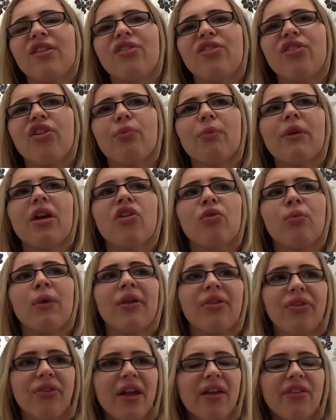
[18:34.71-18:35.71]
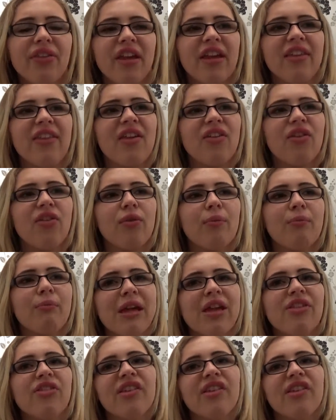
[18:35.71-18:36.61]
just because we had sex again that doesn't mean